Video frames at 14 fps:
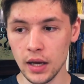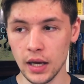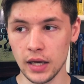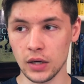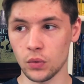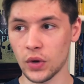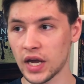
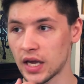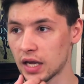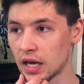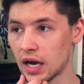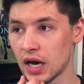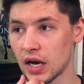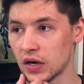in a
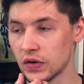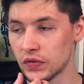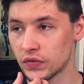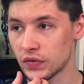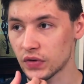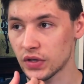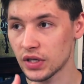way
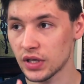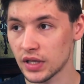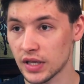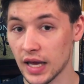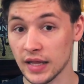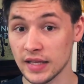of, yeah,